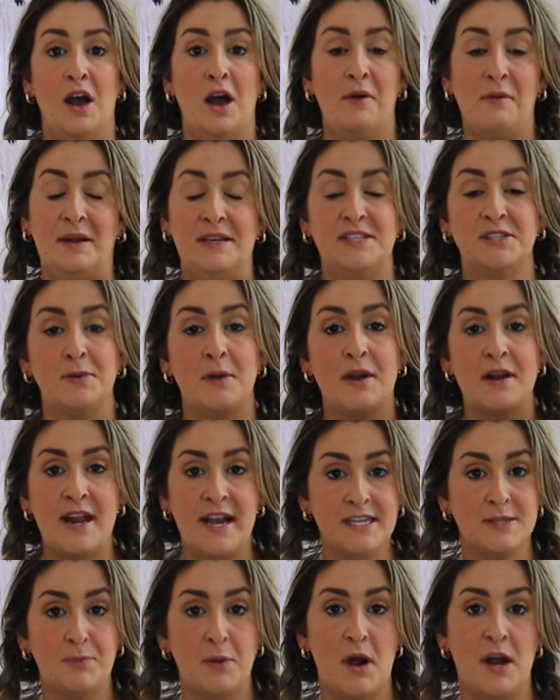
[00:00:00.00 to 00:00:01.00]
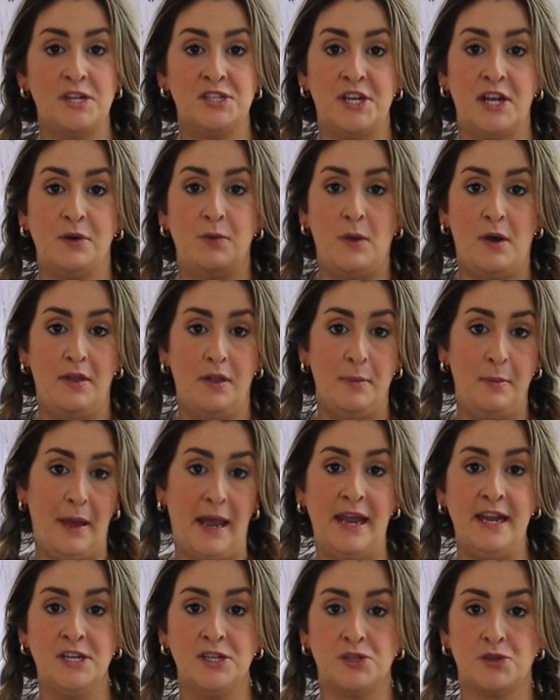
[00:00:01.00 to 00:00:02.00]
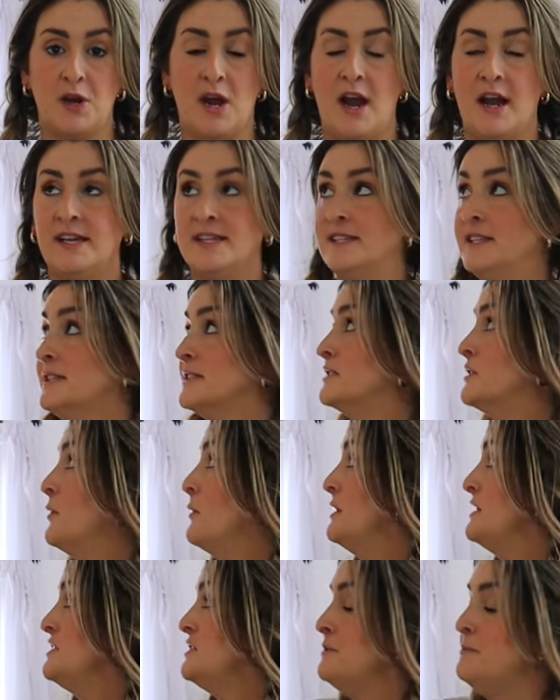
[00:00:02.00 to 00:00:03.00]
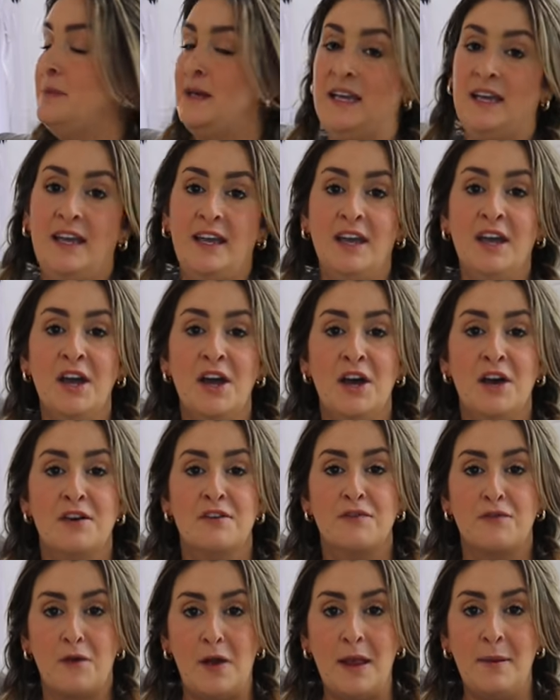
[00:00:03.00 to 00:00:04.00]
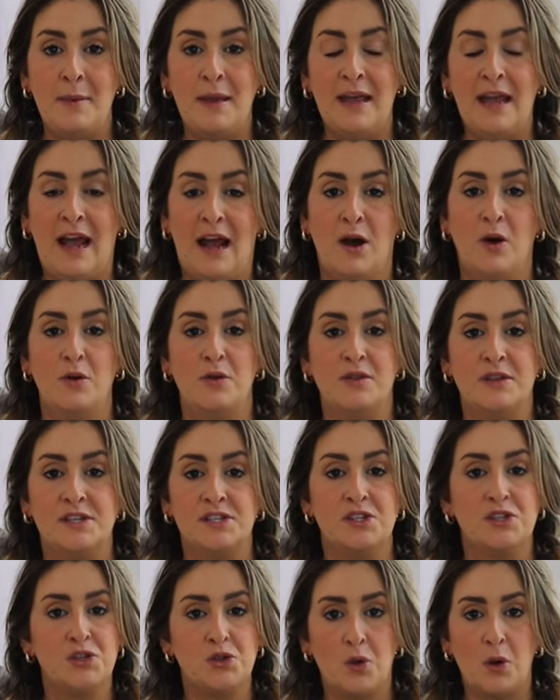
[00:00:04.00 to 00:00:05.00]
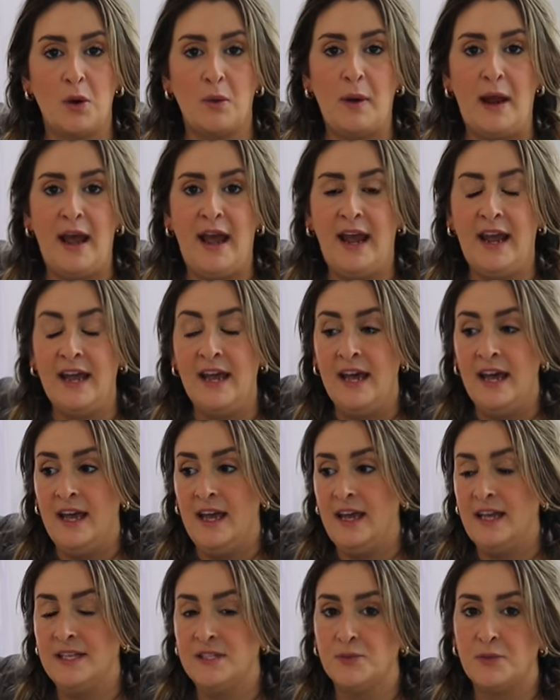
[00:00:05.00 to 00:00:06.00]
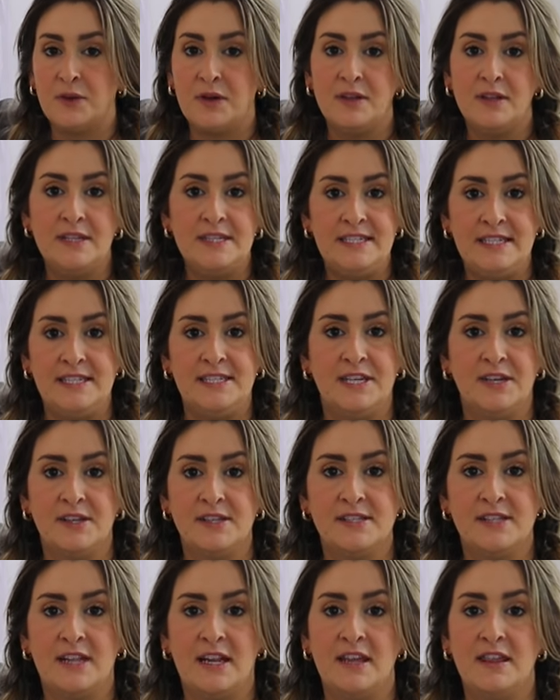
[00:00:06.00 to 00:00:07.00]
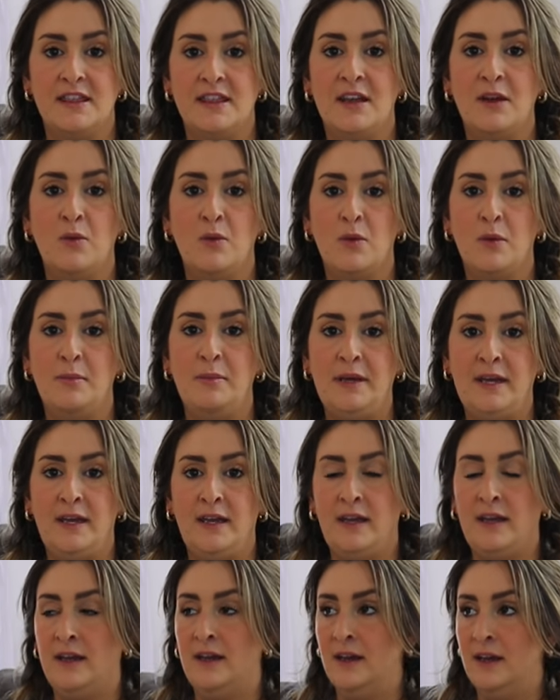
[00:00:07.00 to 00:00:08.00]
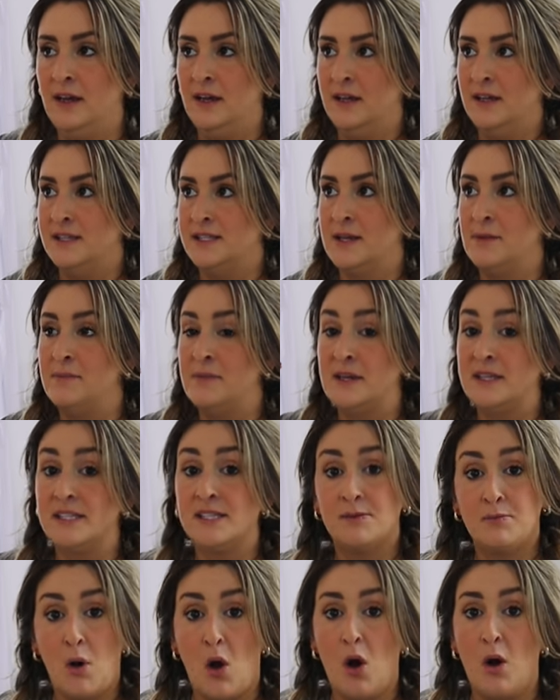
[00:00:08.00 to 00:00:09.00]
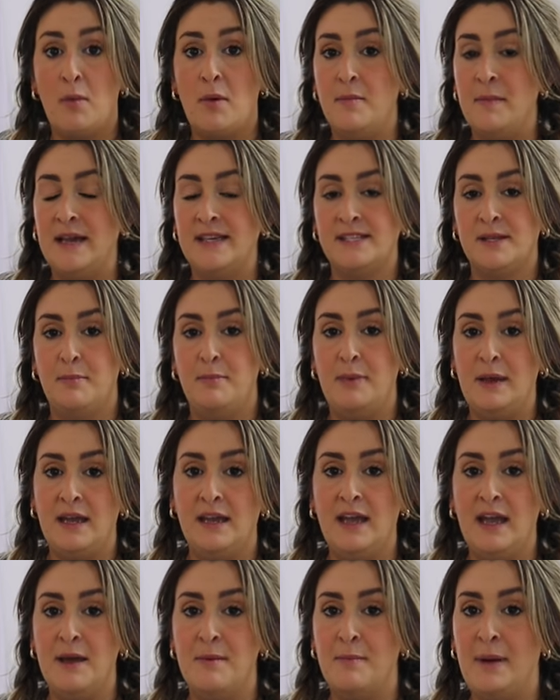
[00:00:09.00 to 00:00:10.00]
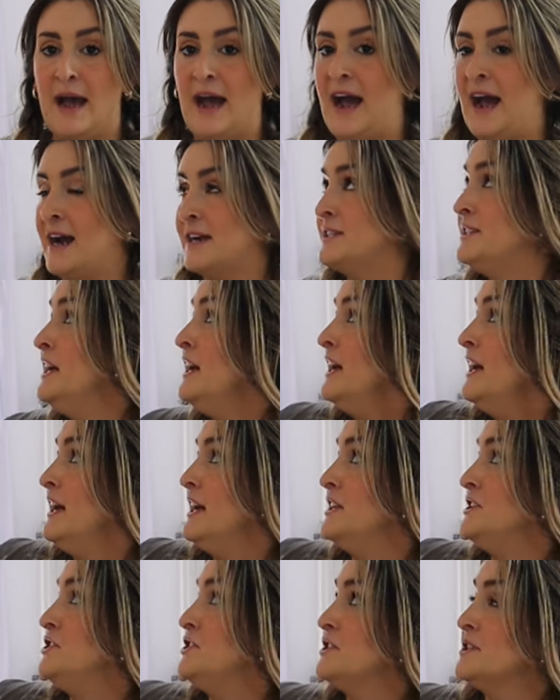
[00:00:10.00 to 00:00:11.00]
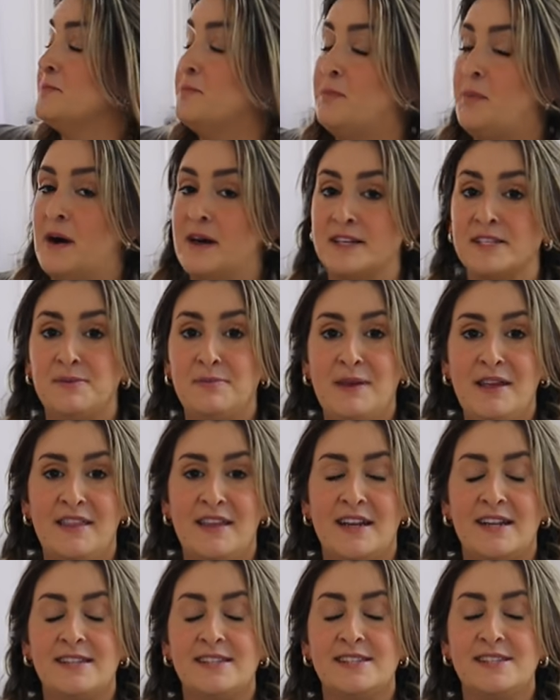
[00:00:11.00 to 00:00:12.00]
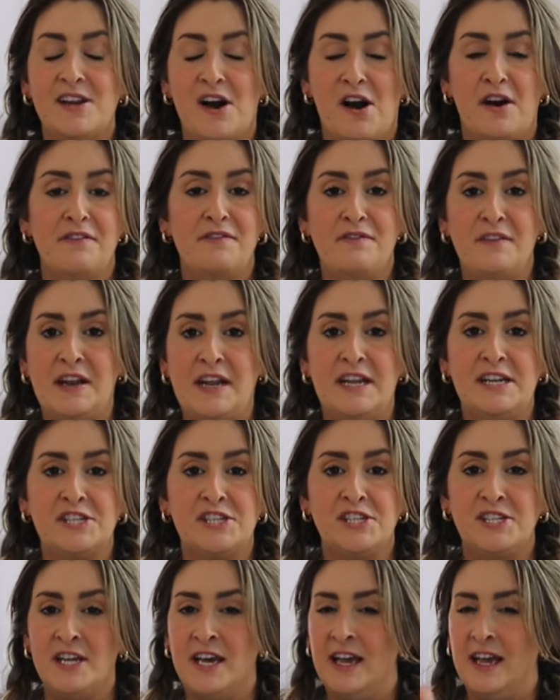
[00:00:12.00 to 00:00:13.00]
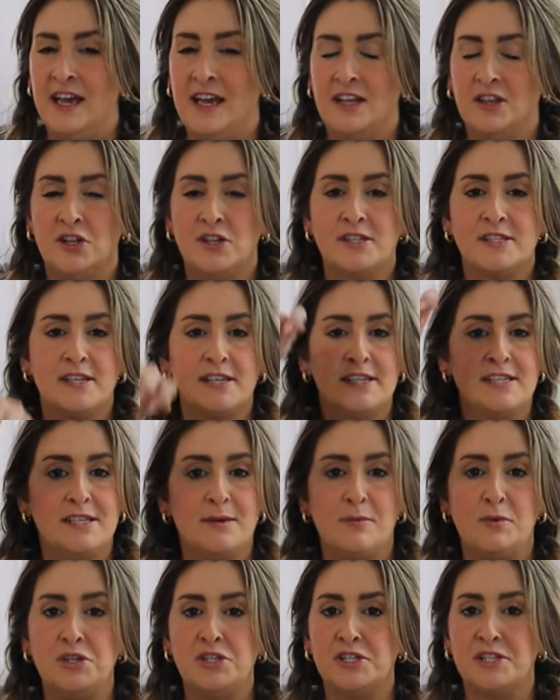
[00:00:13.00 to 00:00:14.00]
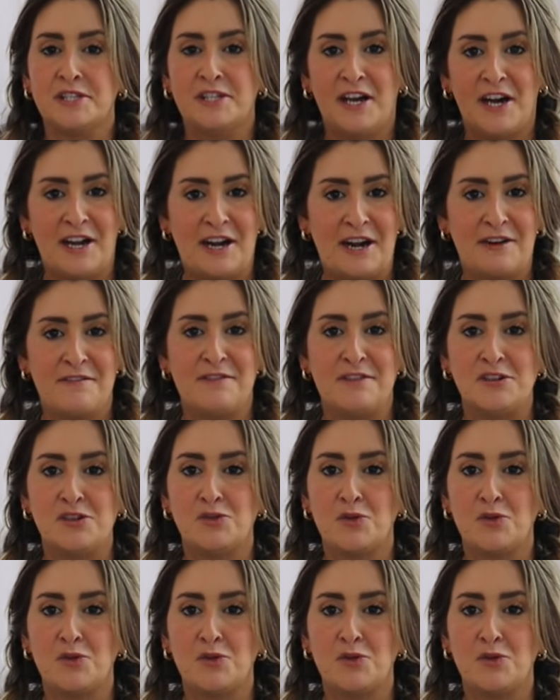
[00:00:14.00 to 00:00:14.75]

All right, so our next project while the paint dries is going to be framing out this doorway. It's one of the details that I think will be something small but makes a big impact. It just bugs me that it's not finished. It looks like someone just cut out of the